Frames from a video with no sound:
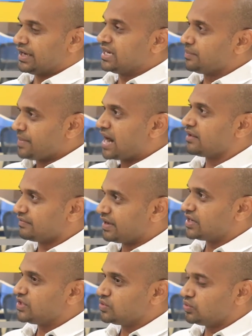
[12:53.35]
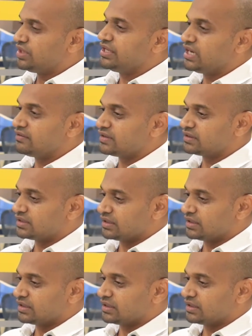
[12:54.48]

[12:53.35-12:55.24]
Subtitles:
in a manner where you deal with